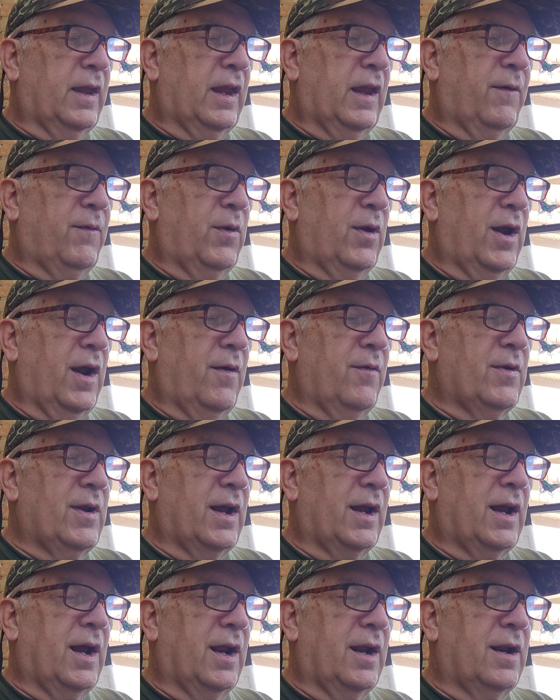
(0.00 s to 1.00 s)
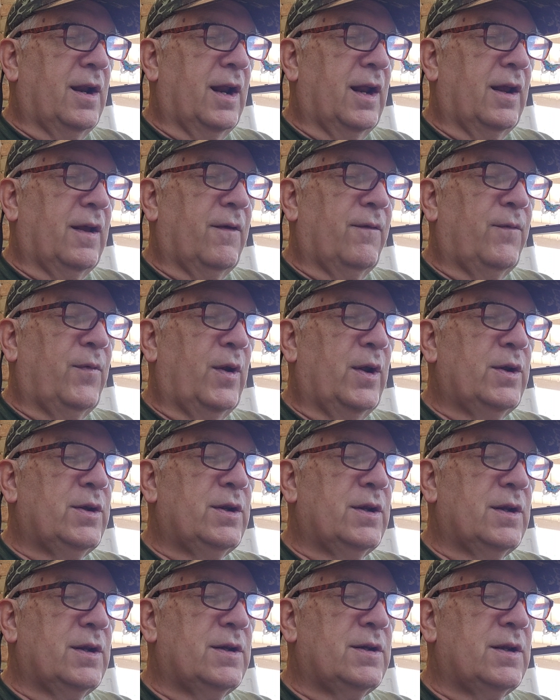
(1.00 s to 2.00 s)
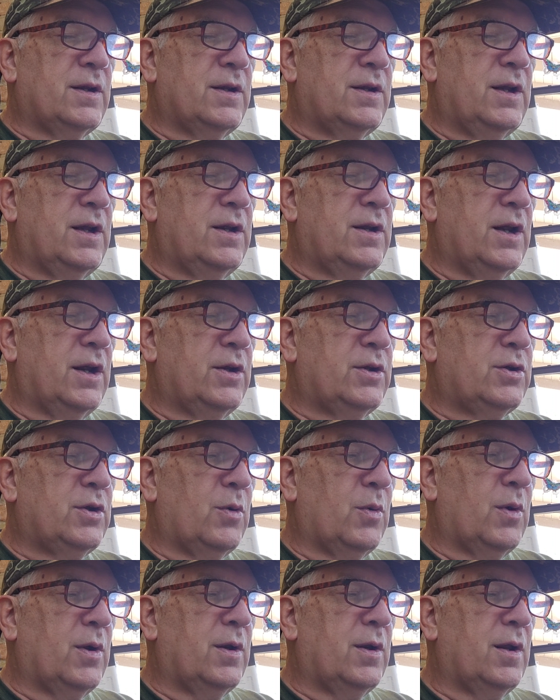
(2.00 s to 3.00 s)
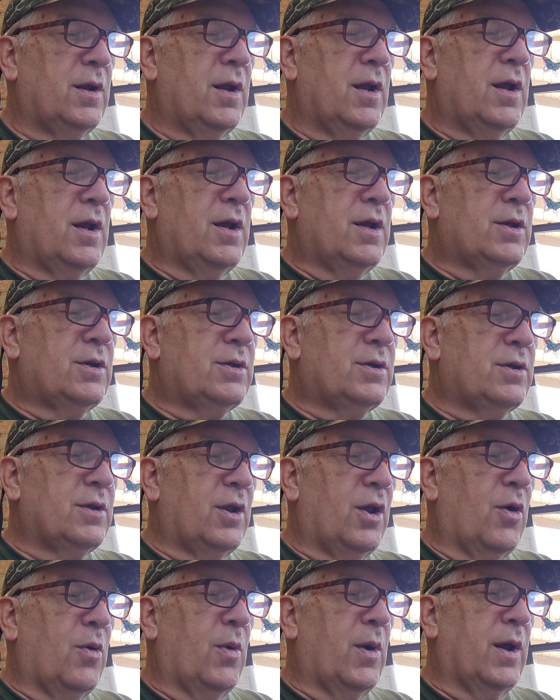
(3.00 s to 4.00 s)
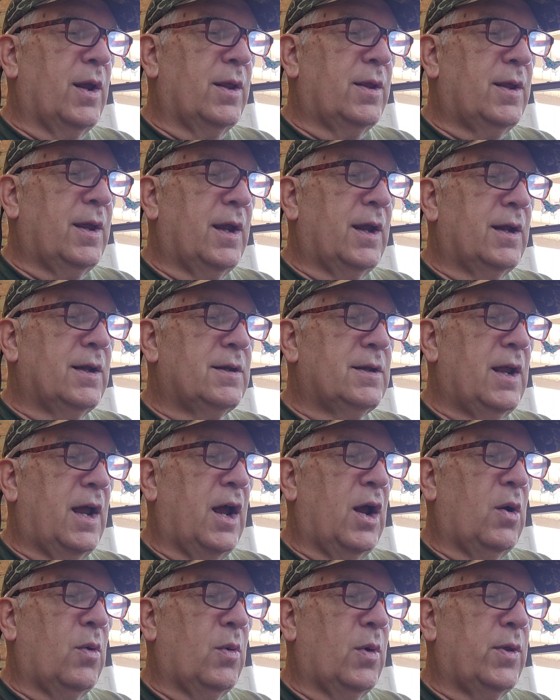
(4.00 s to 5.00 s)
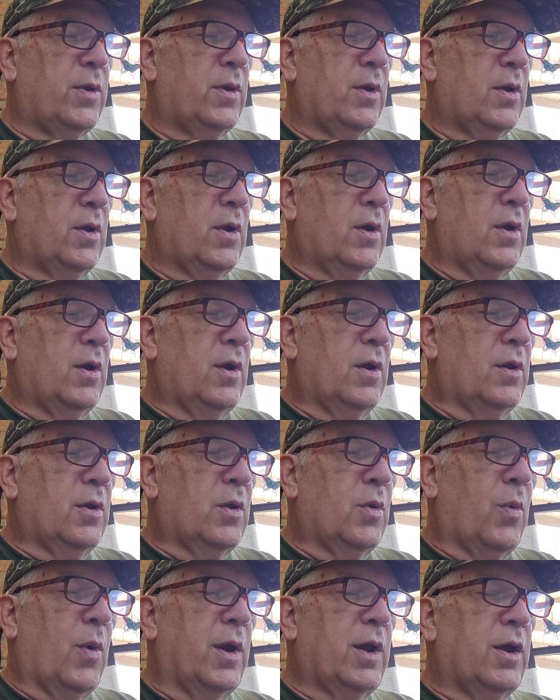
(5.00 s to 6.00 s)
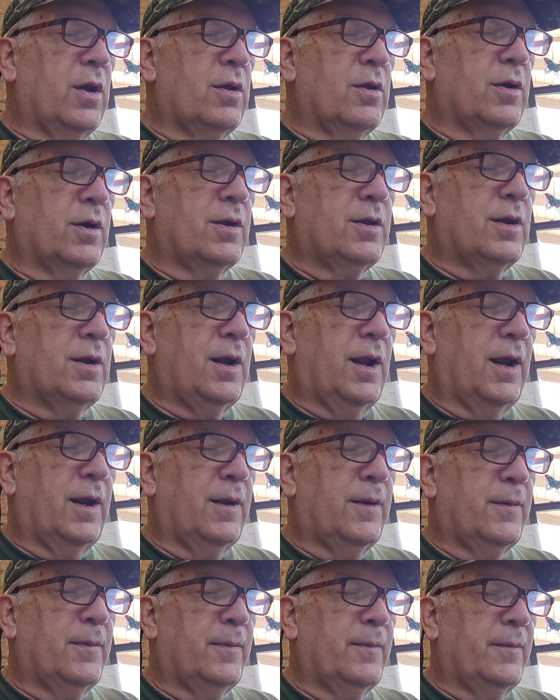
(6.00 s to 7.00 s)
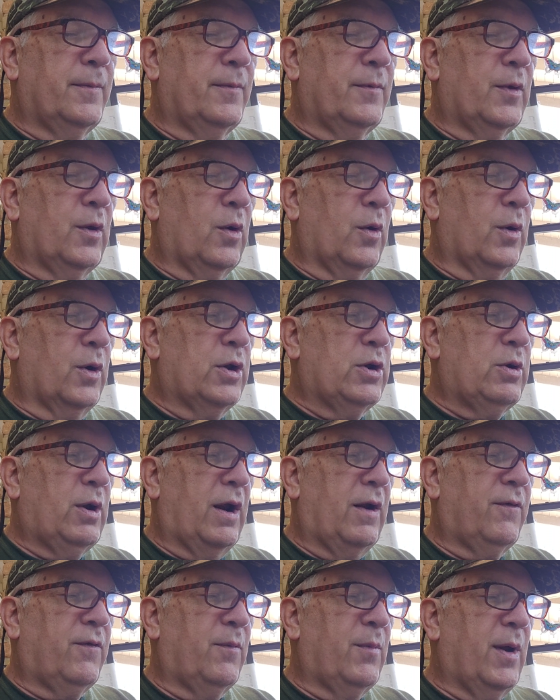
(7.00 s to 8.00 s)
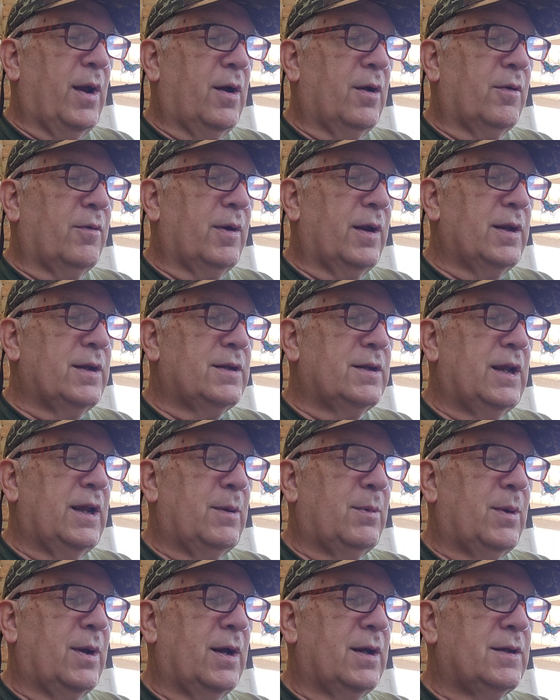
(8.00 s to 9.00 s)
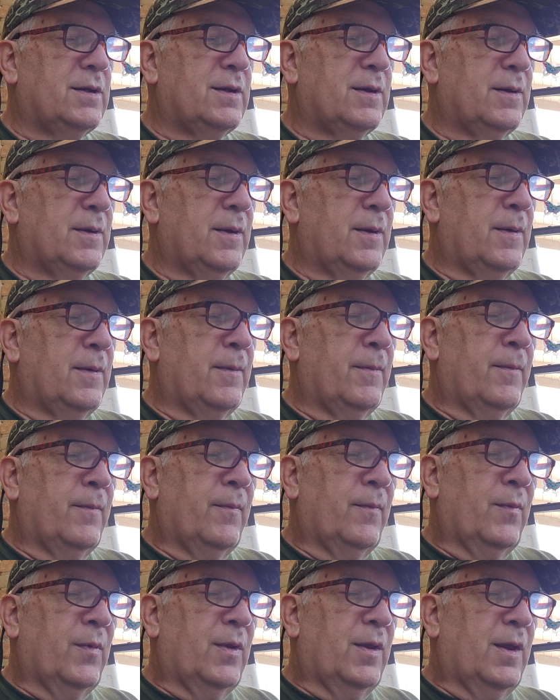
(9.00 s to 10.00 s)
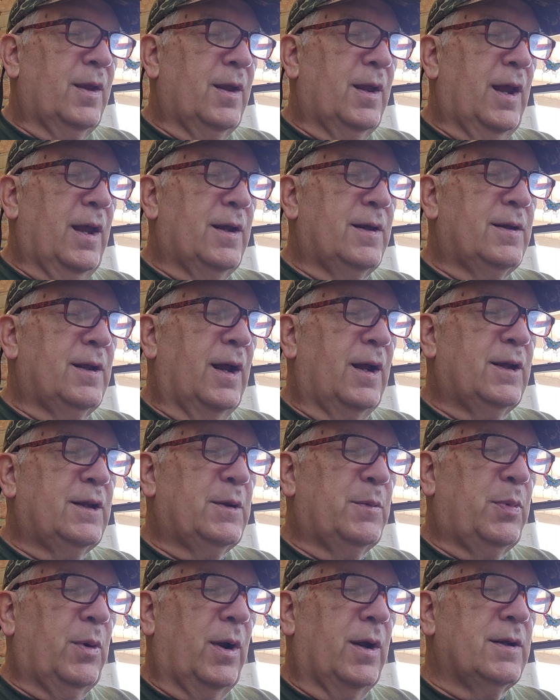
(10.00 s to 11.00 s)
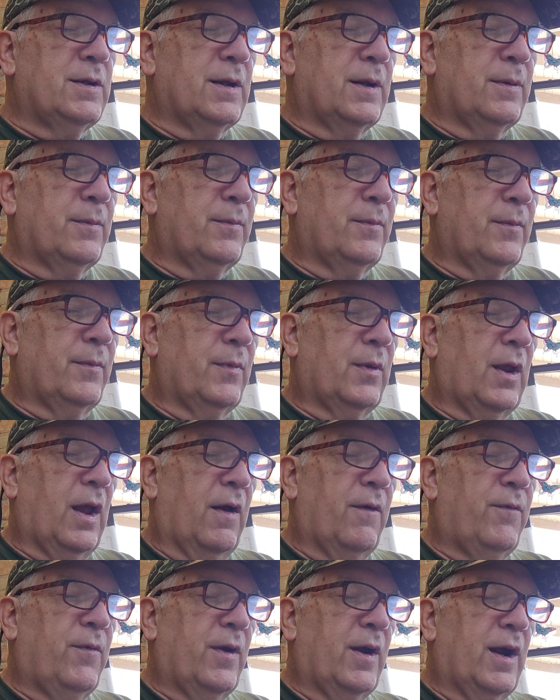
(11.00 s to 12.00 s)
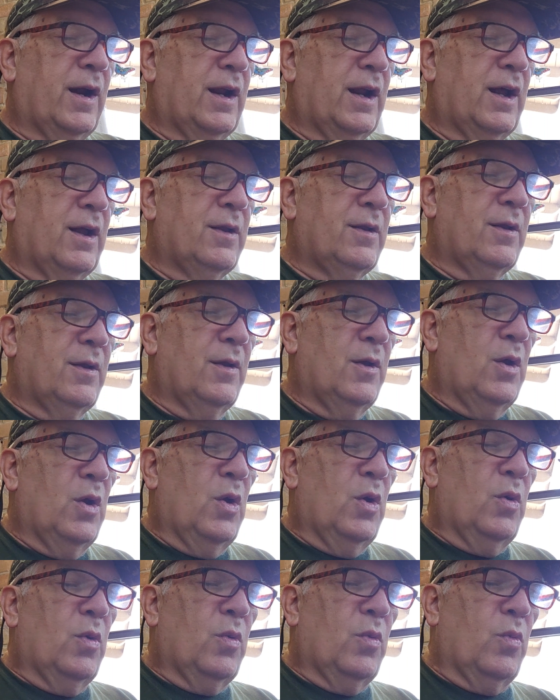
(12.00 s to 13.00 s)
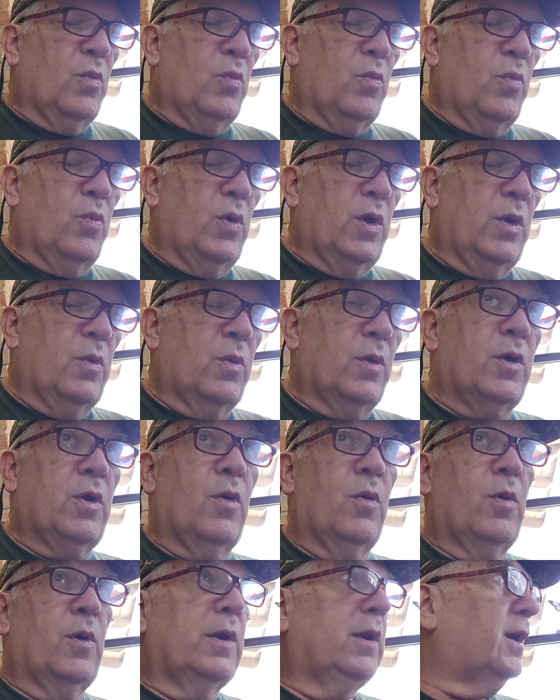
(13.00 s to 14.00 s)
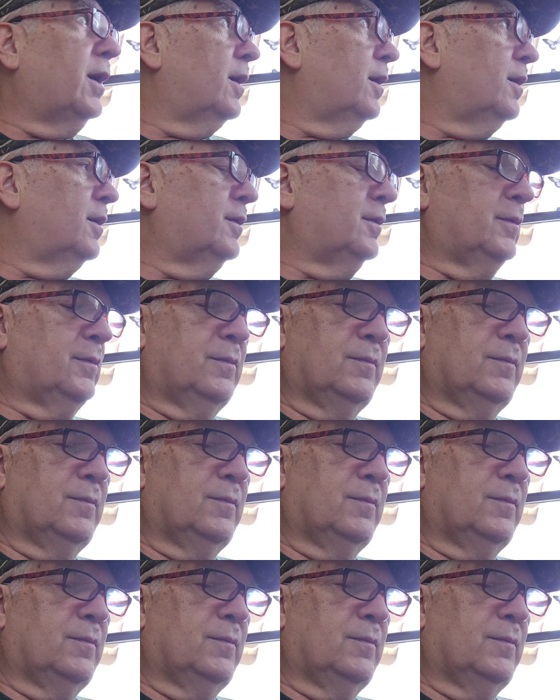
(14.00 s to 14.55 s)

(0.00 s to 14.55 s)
If you're having that kind of night, confession is the DJ slowing things down with The Way You Look Tonight, or a track from Al Green's Deep Cuts. It's not surprising. I figured out we were going here,